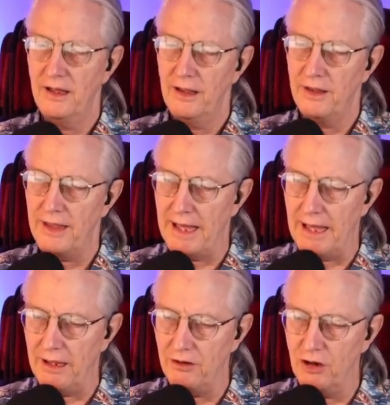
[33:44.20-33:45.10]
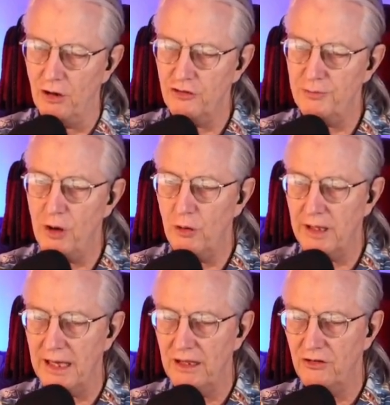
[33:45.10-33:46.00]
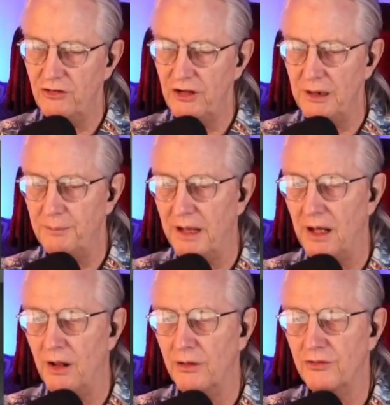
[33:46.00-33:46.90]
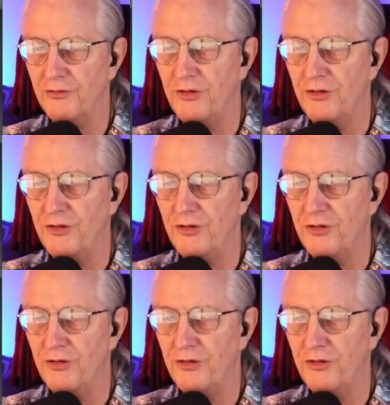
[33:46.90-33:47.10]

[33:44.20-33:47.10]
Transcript: that no smoking, seat belts,